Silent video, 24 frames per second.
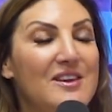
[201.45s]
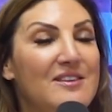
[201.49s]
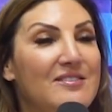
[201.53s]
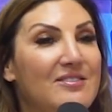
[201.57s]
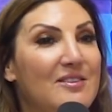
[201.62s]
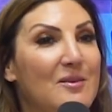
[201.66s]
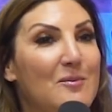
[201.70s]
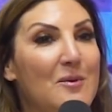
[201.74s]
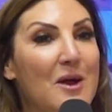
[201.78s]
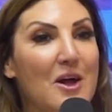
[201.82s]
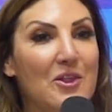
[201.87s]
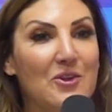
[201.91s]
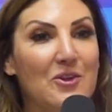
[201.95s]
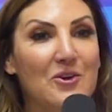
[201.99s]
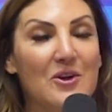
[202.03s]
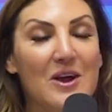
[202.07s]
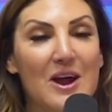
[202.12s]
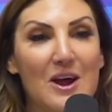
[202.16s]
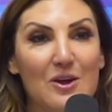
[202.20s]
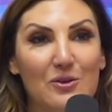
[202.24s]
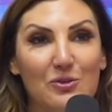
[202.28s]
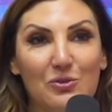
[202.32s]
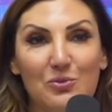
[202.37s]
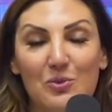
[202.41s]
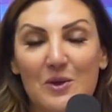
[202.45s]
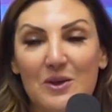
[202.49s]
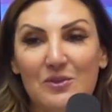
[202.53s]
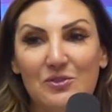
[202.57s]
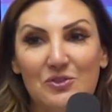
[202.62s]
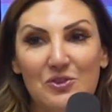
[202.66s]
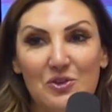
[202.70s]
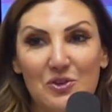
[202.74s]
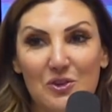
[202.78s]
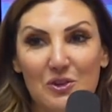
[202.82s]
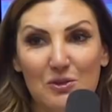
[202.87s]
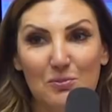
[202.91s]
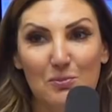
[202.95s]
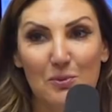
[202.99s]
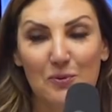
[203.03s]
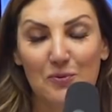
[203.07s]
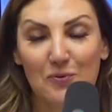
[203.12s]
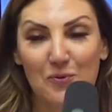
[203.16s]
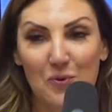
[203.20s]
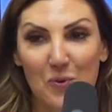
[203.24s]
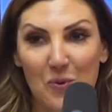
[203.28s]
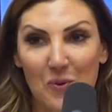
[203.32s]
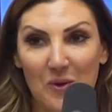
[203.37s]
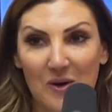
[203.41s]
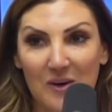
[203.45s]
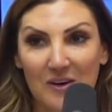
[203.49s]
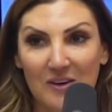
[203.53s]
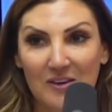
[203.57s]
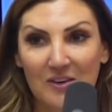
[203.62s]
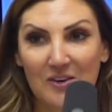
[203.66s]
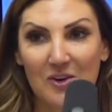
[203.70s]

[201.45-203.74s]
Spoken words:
some other housewives do this before.